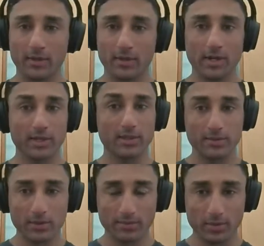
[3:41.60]

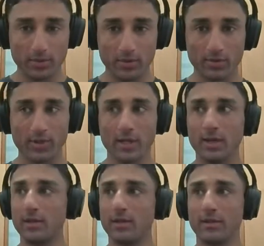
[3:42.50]
customer support,
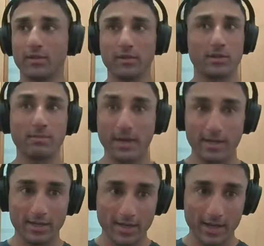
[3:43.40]
the
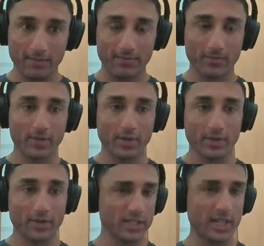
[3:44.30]
domain name,
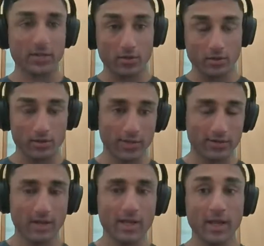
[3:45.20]
the technical
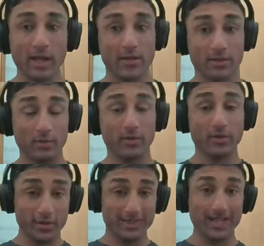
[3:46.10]
stuff, okay? Then we've
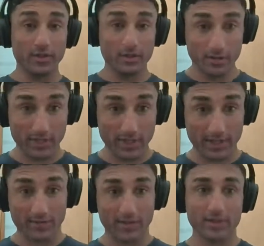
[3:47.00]
got the technical side
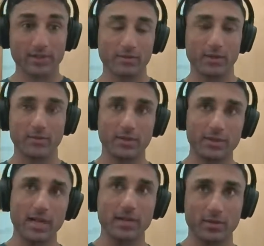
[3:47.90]
of things. So we've got
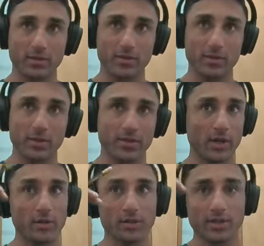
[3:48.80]
technical, the
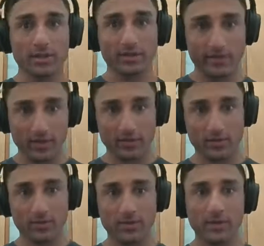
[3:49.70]
hosting, the
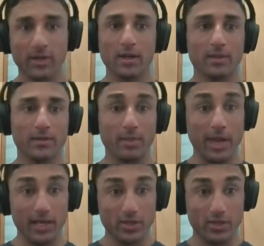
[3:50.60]
funnel, the
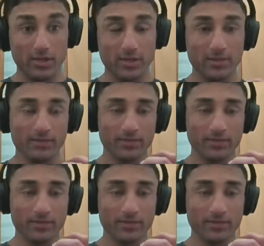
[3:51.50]
pages,